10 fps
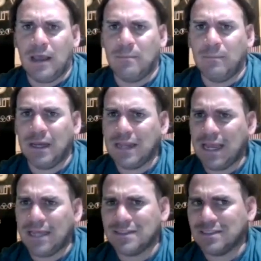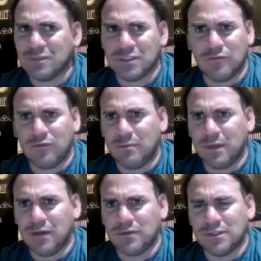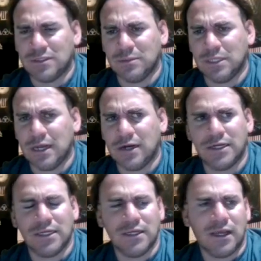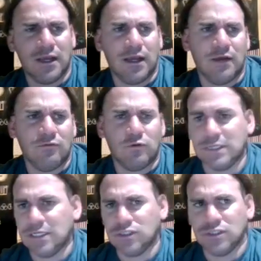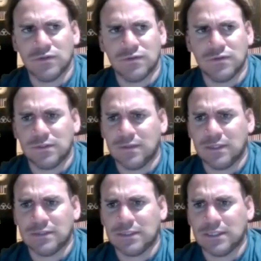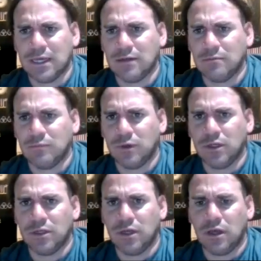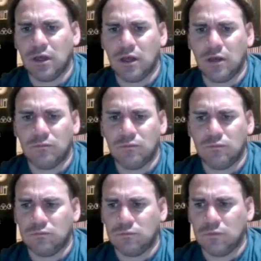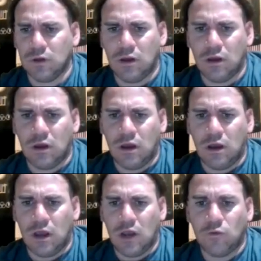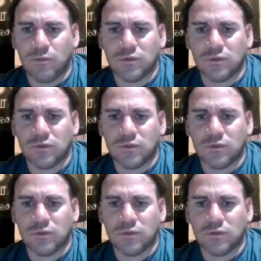I might add some stuff about similarity, rotations and things like that, but I hope